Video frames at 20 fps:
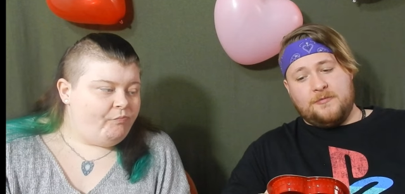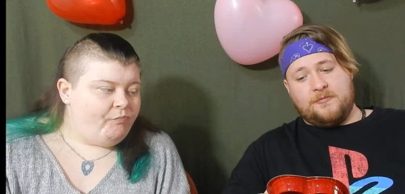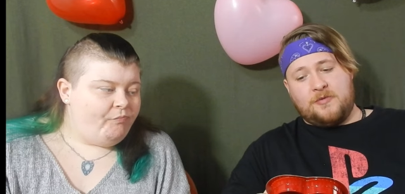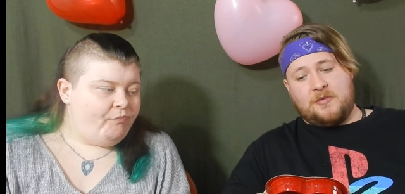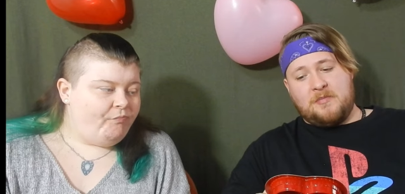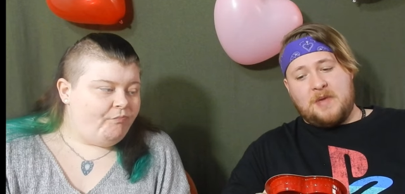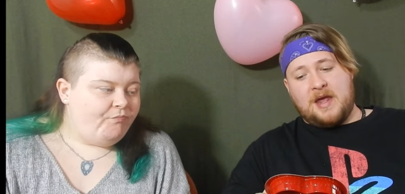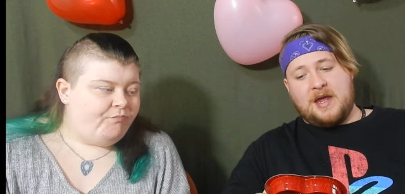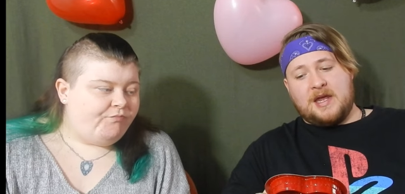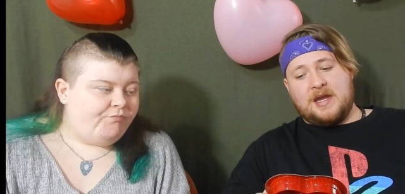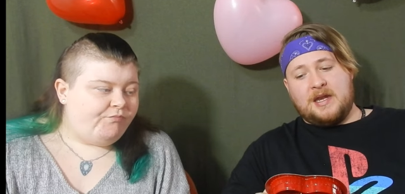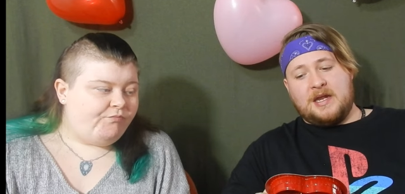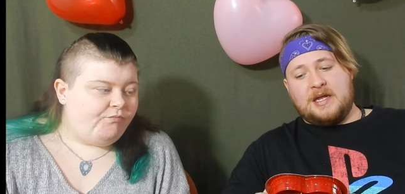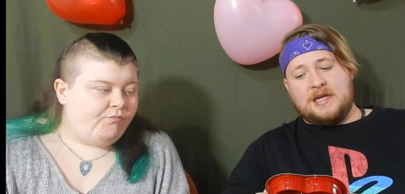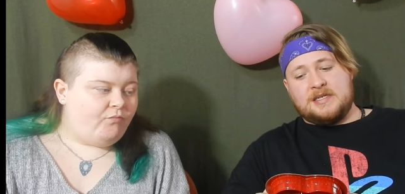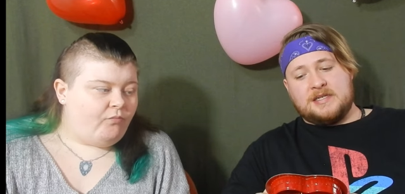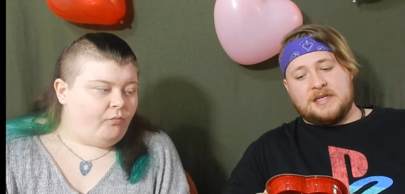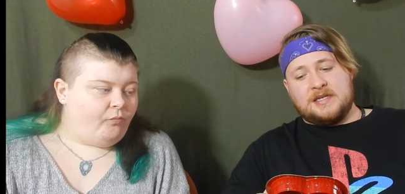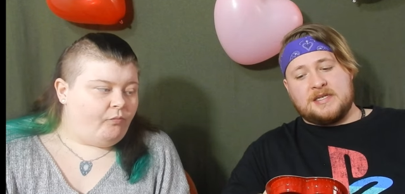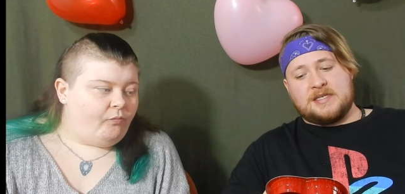Speaker 1: We make it
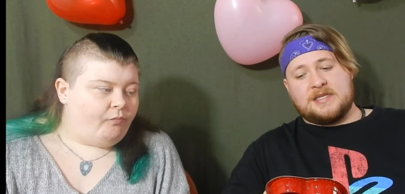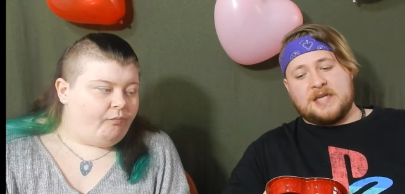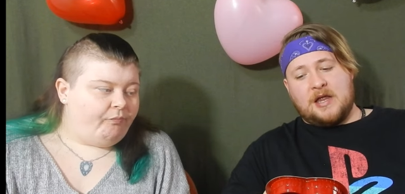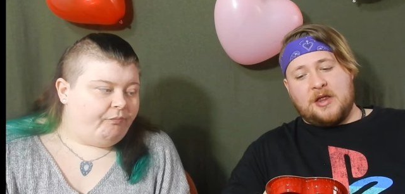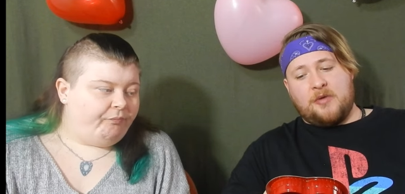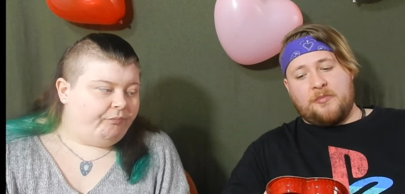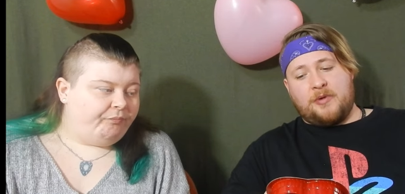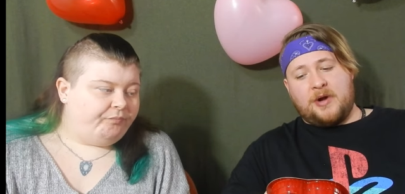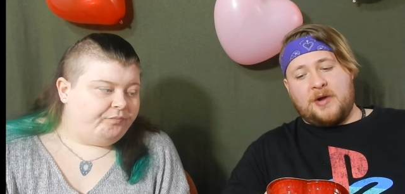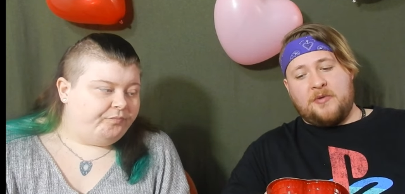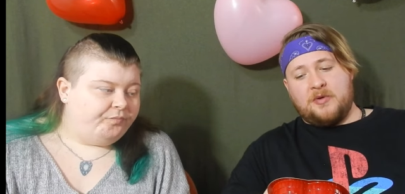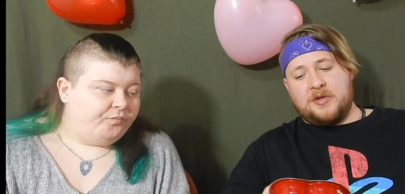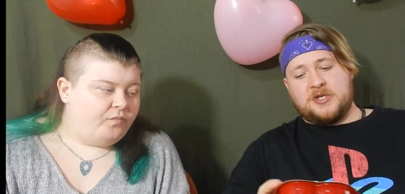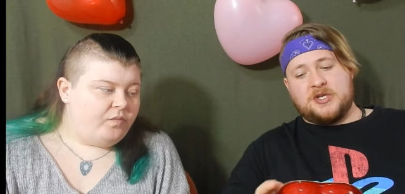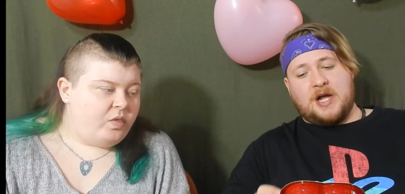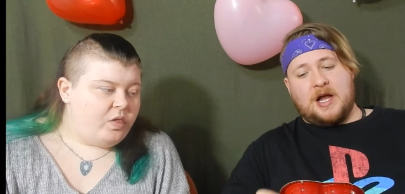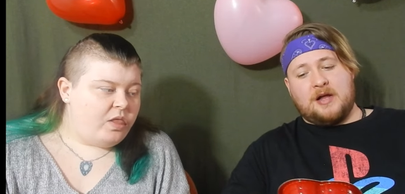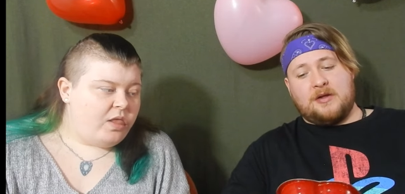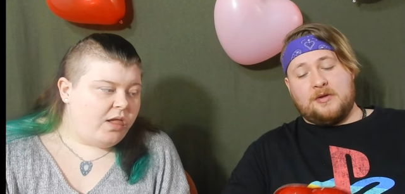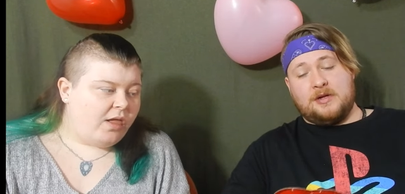easy to celebrate with
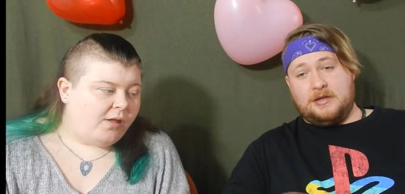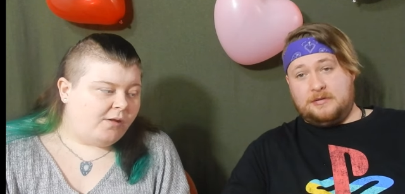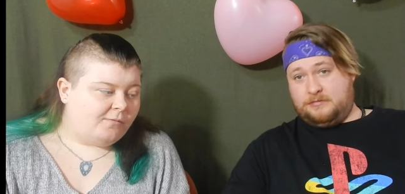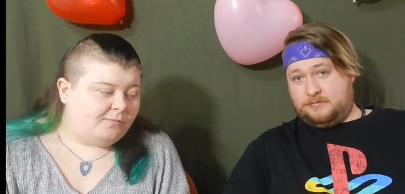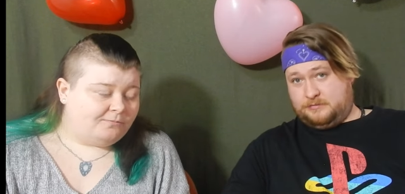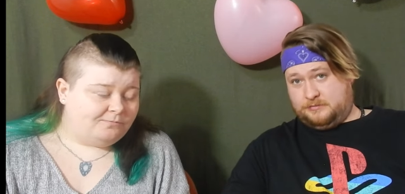chocolate.